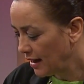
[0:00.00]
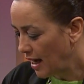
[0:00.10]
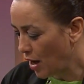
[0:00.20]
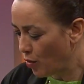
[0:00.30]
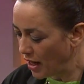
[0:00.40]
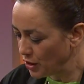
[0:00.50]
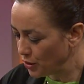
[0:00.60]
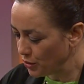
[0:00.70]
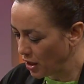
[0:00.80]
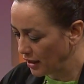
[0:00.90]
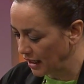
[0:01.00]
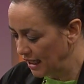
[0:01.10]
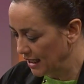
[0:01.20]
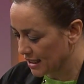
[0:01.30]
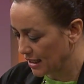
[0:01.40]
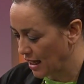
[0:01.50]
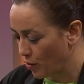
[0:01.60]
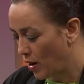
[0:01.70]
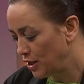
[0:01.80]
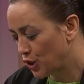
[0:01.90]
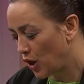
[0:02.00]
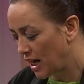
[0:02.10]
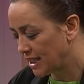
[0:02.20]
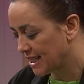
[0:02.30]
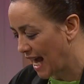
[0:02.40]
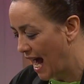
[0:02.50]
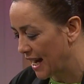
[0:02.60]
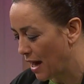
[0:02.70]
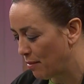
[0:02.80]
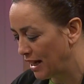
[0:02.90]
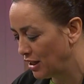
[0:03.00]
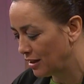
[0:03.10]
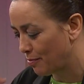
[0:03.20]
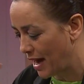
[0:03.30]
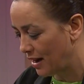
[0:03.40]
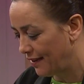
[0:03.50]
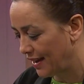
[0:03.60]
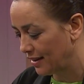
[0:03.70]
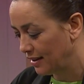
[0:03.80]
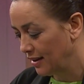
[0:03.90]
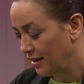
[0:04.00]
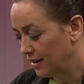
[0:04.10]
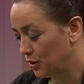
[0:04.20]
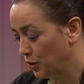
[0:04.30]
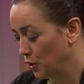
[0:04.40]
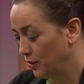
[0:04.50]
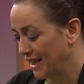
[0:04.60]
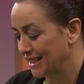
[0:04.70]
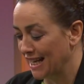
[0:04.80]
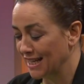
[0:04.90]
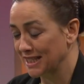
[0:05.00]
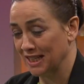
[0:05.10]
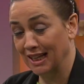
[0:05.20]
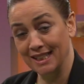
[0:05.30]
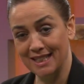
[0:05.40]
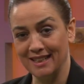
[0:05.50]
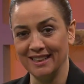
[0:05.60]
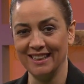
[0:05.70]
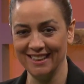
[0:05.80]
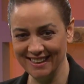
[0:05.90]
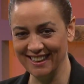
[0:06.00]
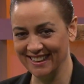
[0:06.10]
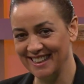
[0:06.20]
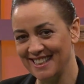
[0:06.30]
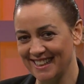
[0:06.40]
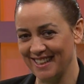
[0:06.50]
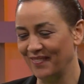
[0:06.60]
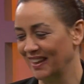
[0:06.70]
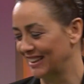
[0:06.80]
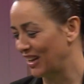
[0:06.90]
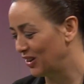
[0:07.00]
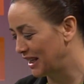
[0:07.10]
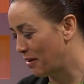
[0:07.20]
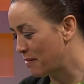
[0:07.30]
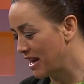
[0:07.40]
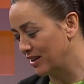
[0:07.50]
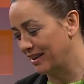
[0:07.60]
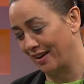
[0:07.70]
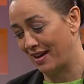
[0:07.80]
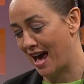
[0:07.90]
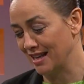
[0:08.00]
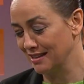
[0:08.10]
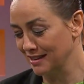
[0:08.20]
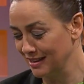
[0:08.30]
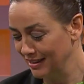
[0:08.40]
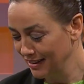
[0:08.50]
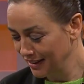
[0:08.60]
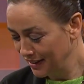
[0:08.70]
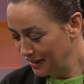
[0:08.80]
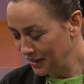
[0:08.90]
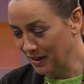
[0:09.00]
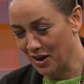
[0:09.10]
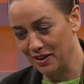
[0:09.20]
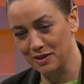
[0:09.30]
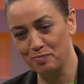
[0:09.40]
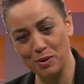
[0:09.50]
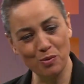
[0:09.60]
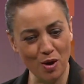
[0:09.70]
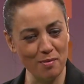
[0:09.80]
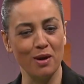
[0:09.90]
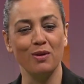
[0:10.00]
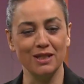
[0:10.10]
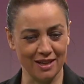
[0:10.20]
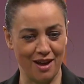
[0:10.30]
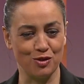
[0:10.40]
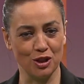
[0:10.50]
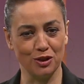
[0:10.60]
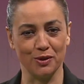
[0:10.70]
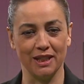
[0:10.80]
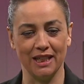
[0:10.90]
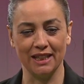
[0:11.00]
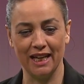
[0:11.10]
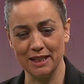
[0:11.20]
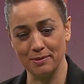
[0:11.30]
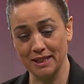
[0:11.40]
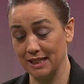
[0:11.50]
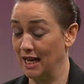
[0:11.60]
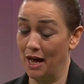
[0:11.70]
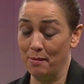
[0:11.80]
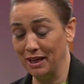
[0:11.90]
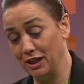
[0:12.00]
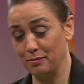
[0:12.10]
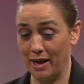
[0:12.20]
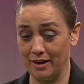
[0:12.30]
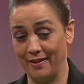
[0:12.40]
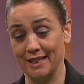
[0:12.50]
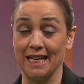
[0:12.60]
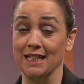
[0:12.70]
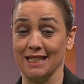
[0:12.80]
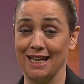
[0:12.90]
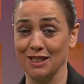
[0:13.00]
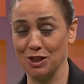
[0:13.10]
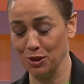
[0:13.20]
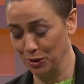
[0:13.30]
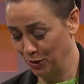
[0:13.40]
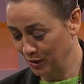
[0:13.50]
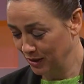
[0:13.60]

And why do you not eat? And why is your heart sad? Am I not better to you than 10 sons? This is something that only a man could have asked. This poor woman wants to have children, and the husband says, am I not better than 10 sons to you?